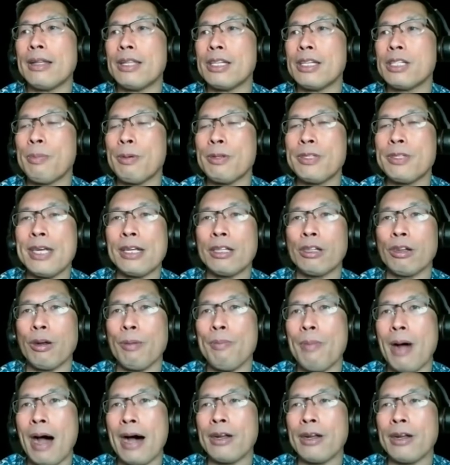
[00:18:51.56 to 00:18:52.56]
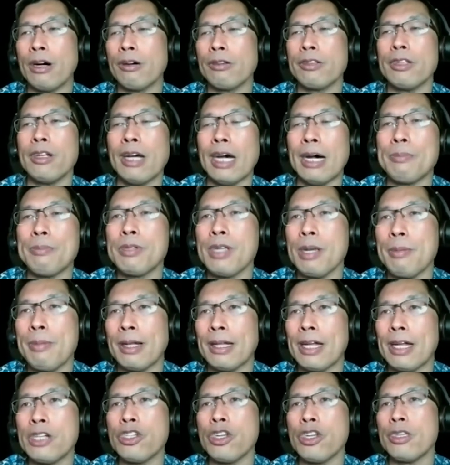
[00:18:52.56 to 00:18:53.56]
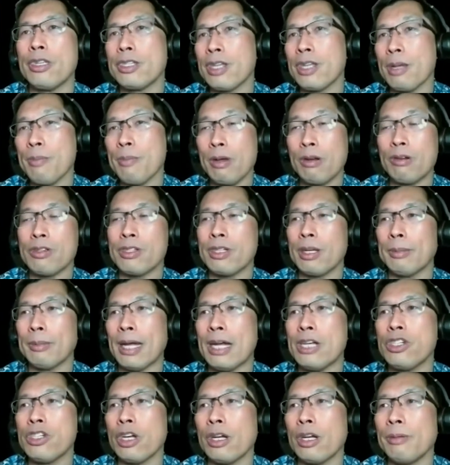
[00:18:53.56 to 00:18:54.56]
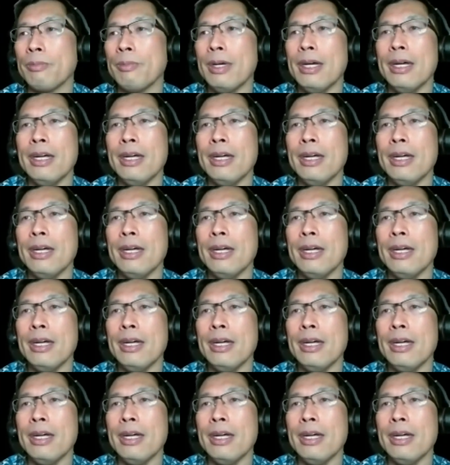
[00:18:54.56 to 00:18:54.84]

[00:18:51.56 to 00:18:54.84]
particular model um, simulation, this computer simulation,